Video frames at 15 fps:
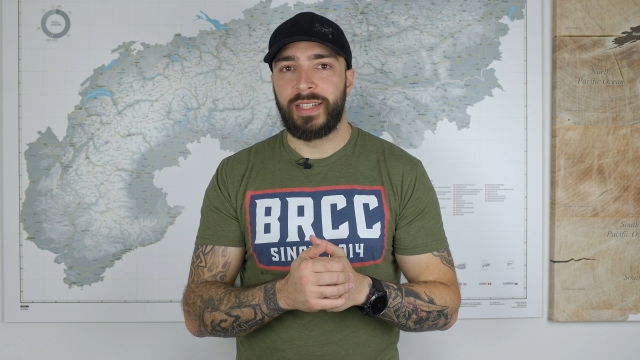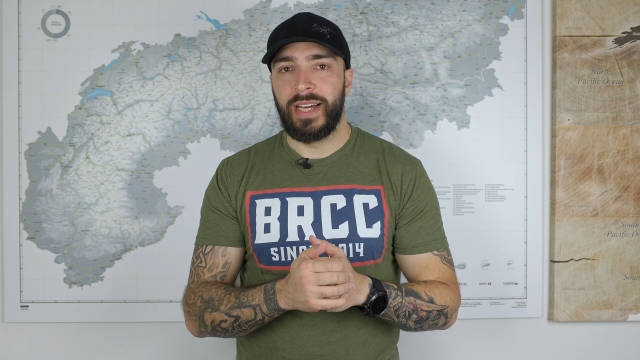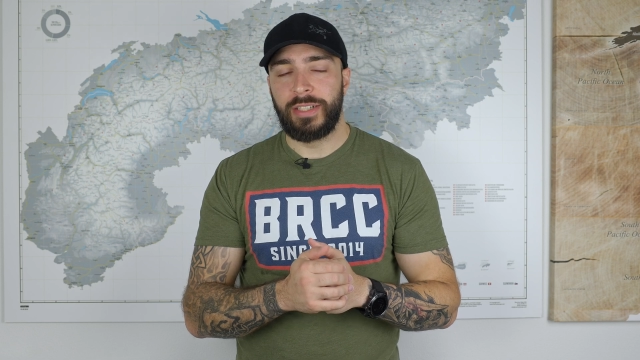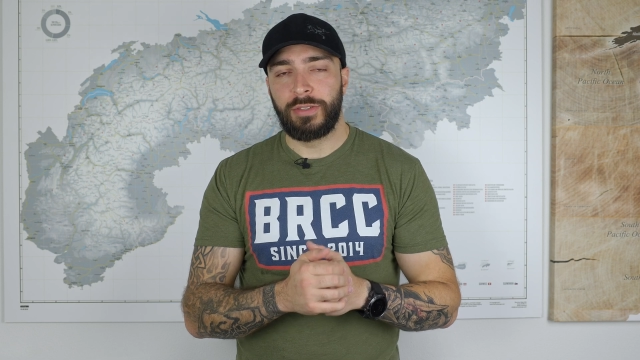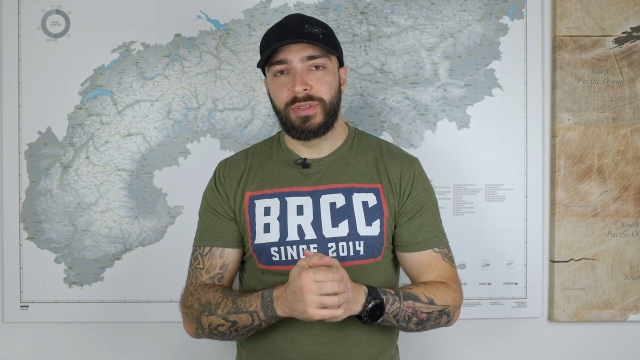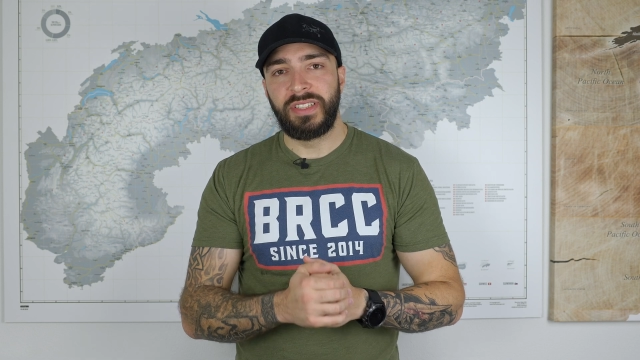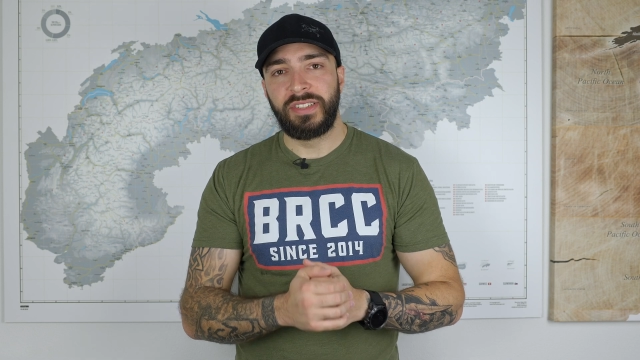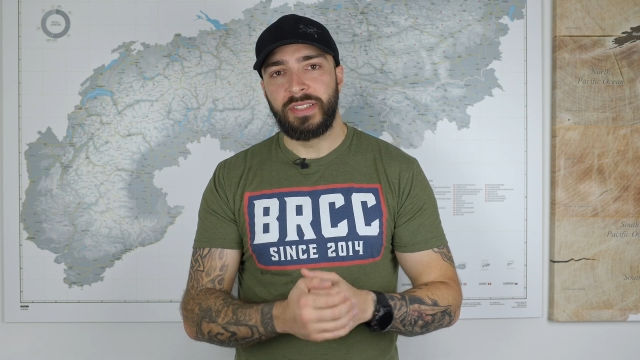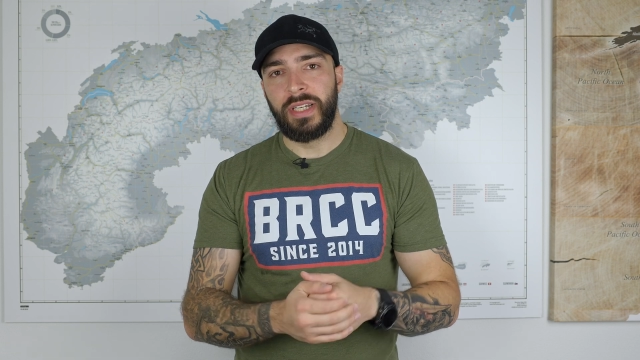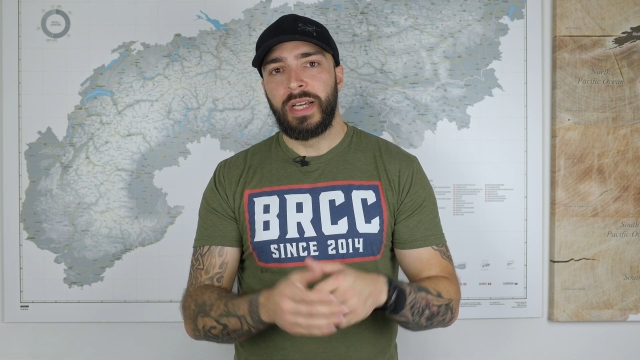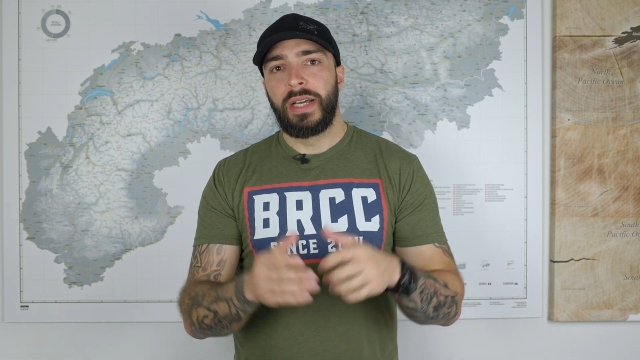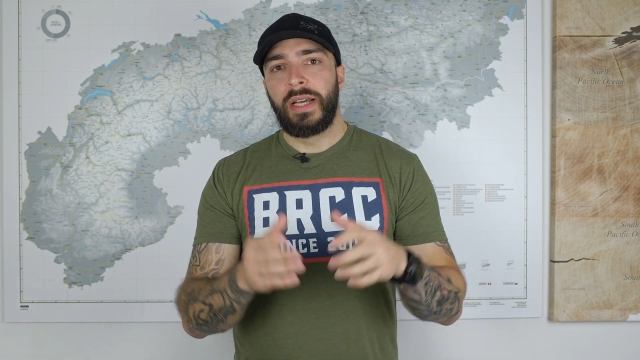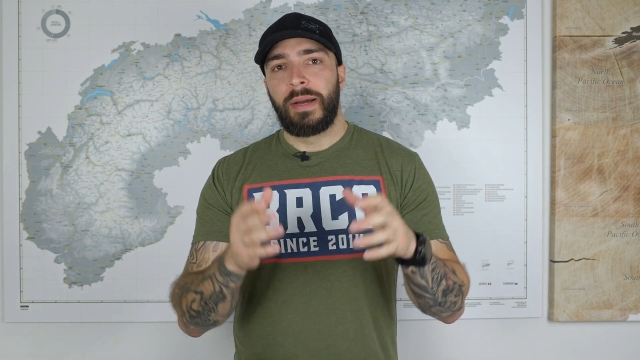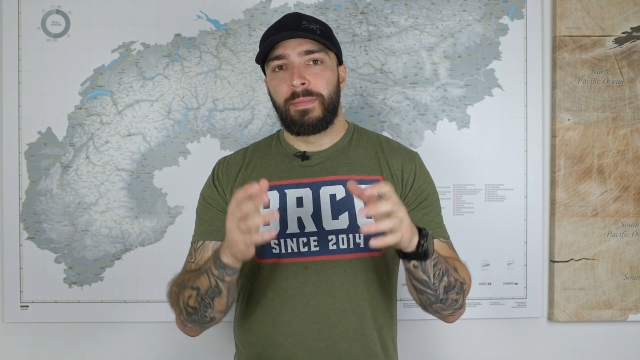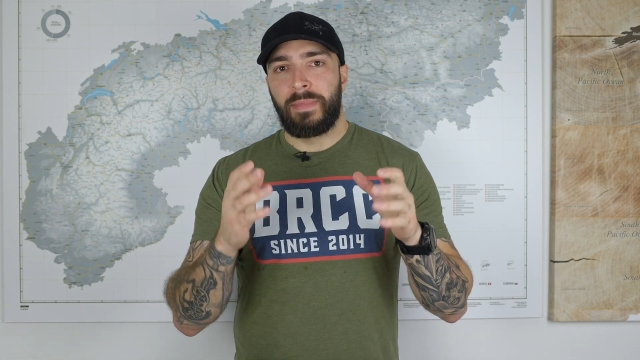countries.
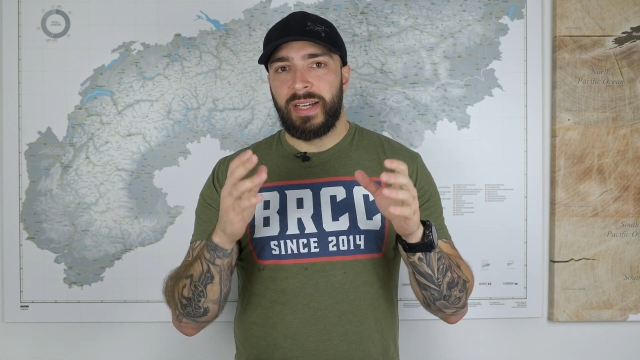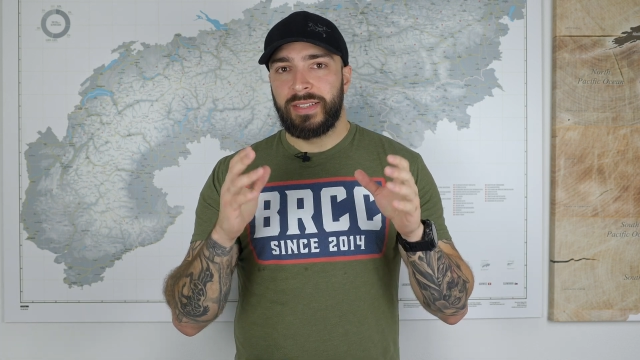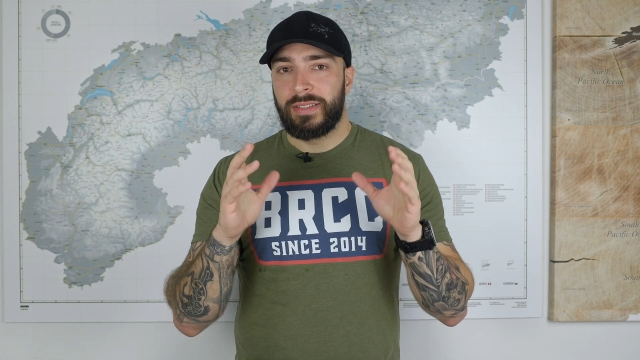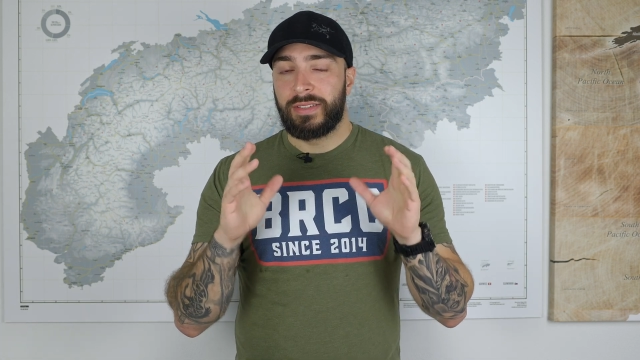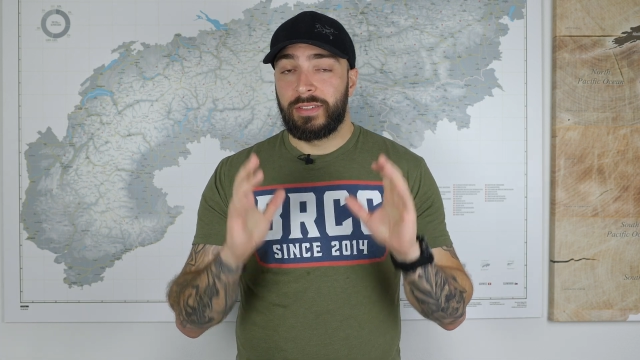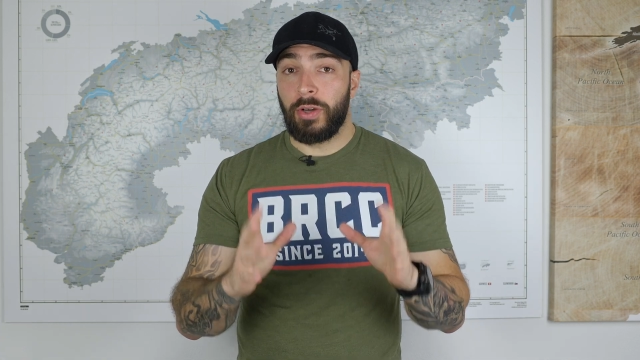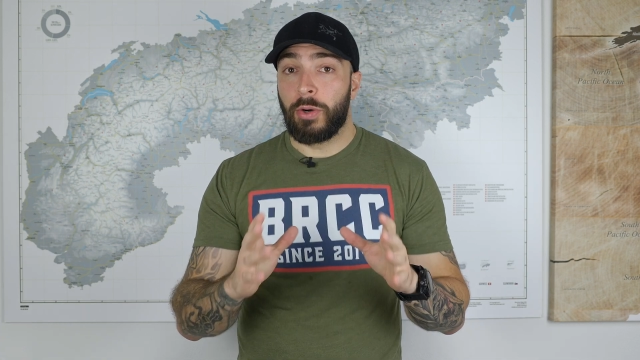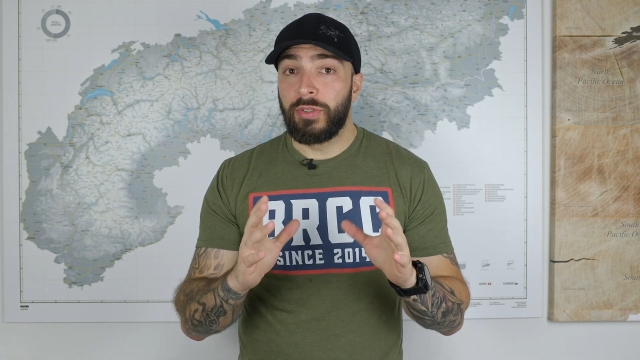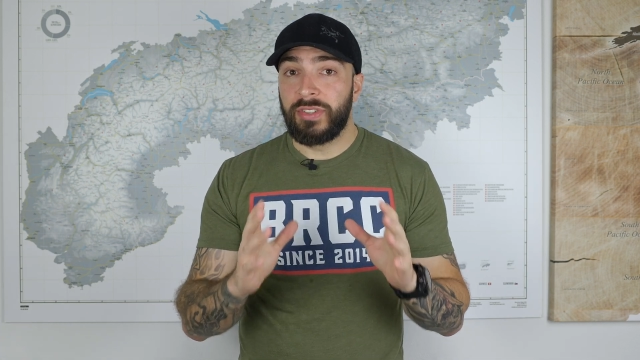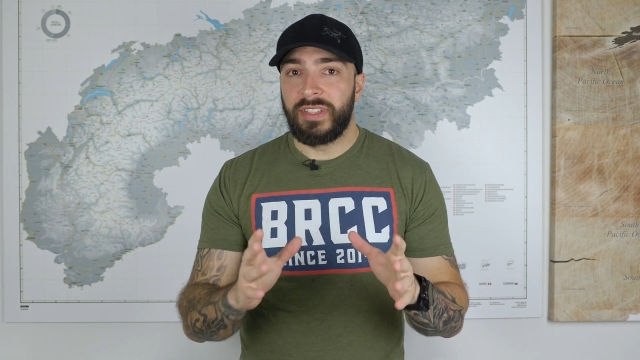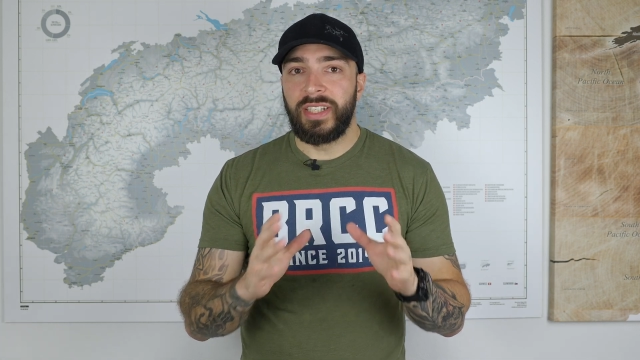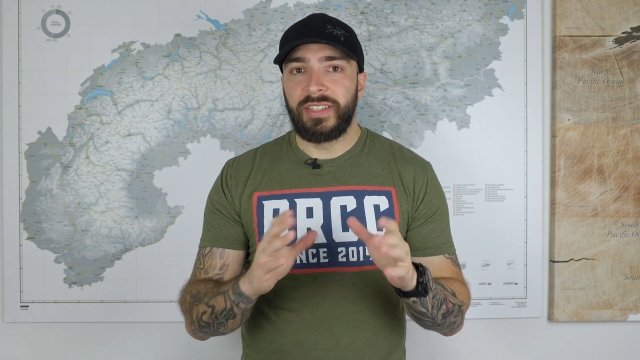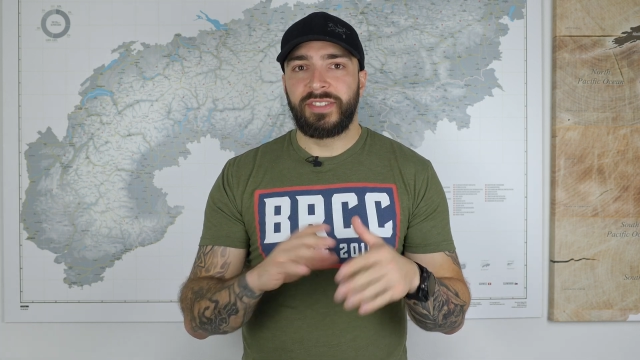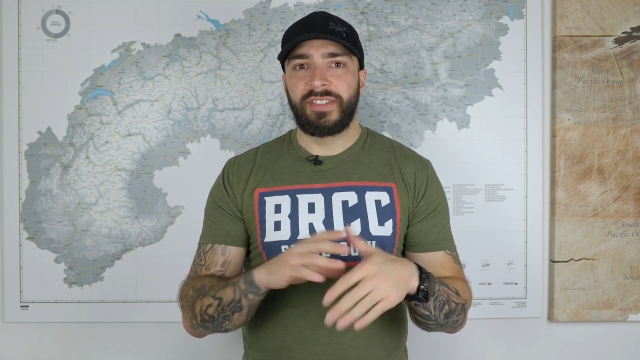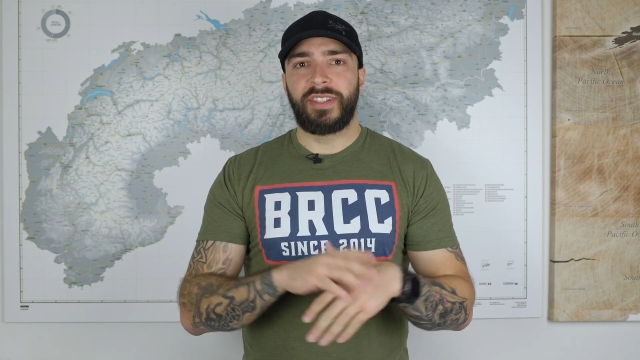But those
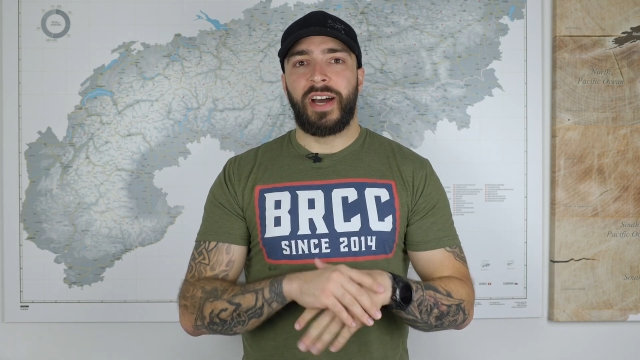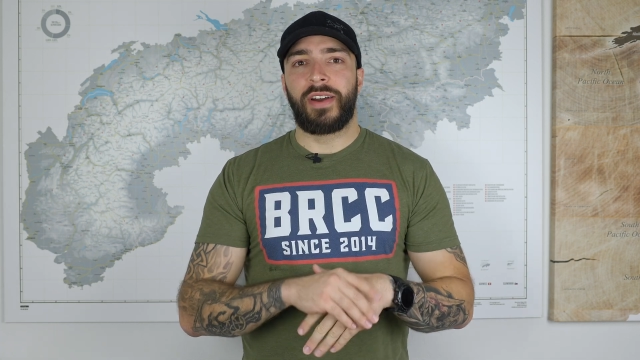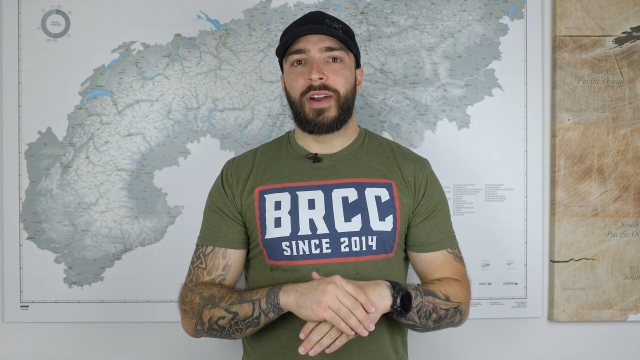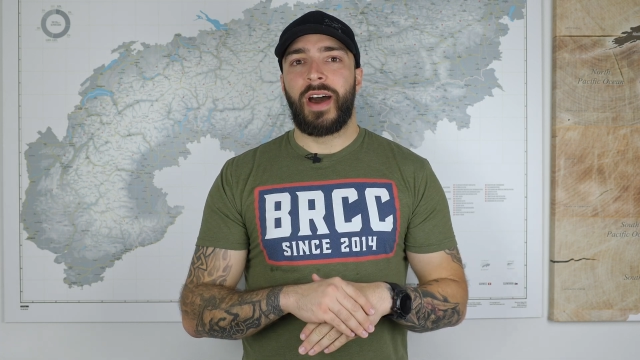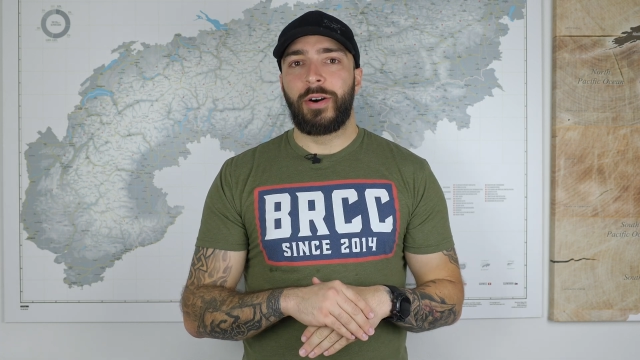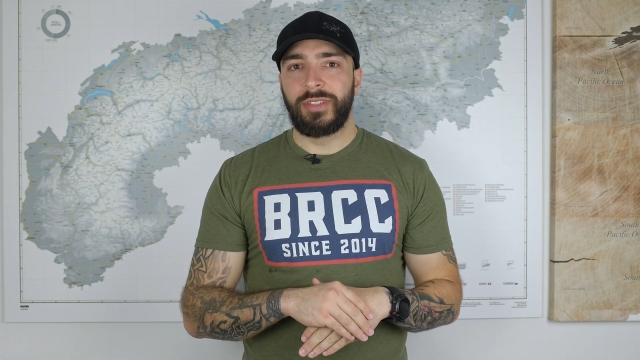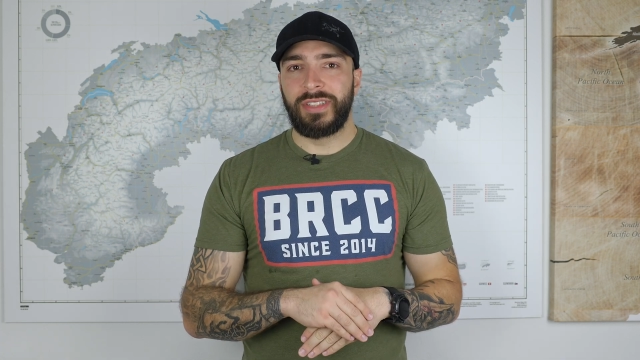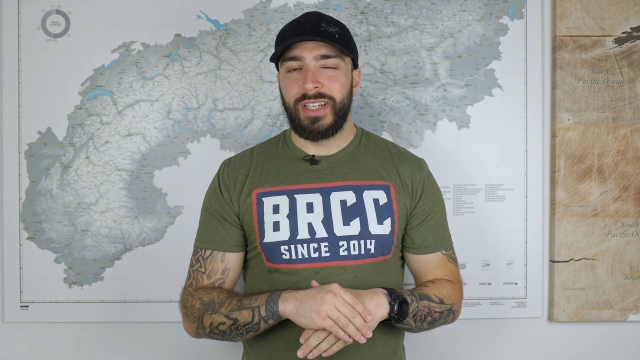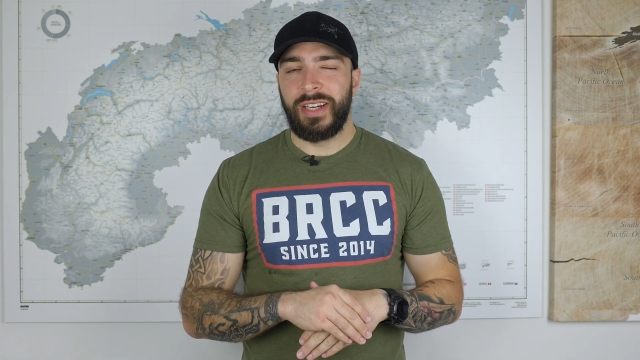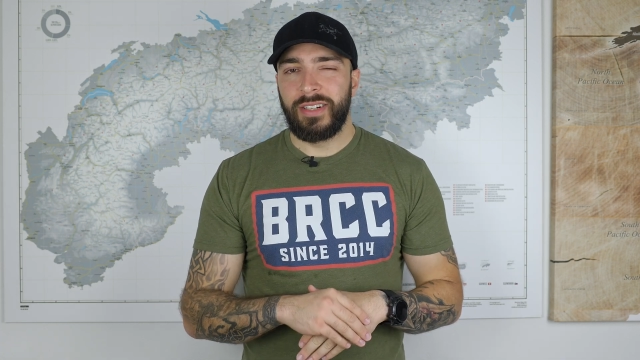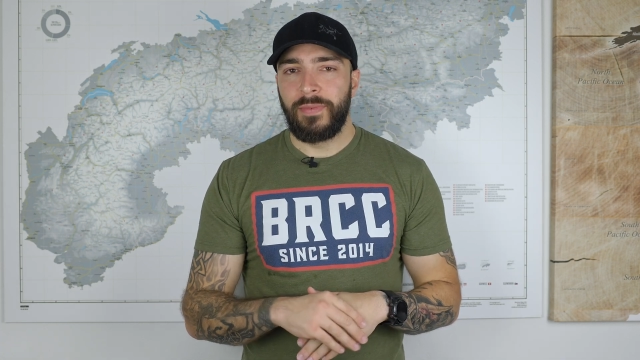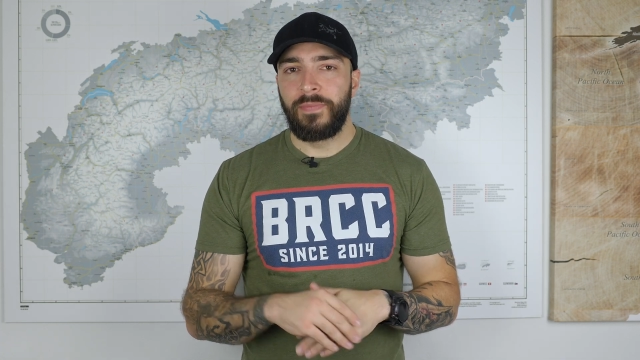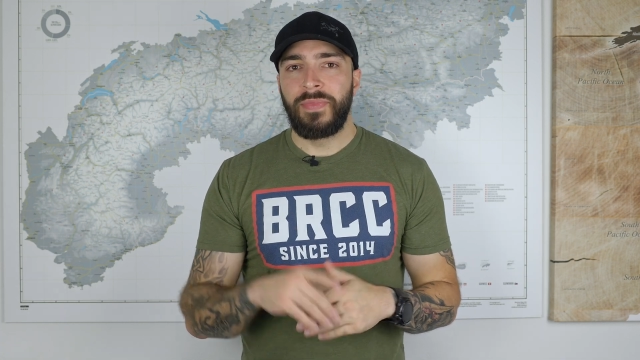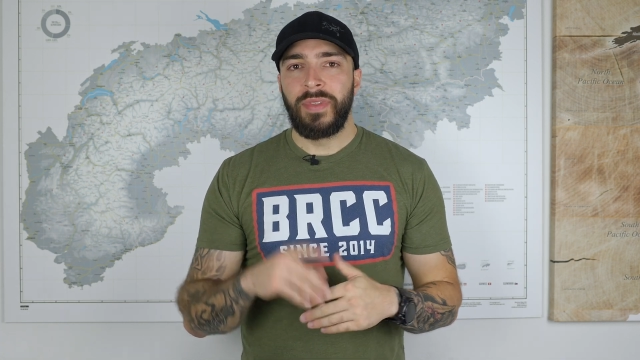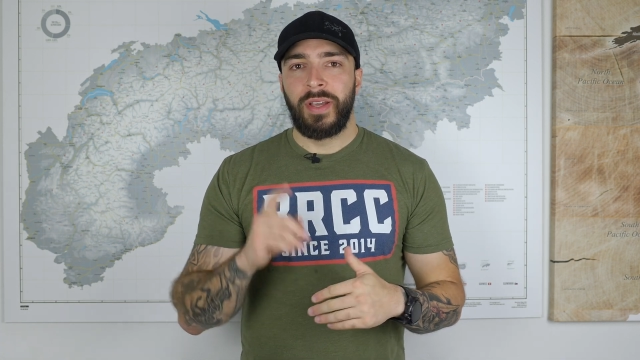lists are out there.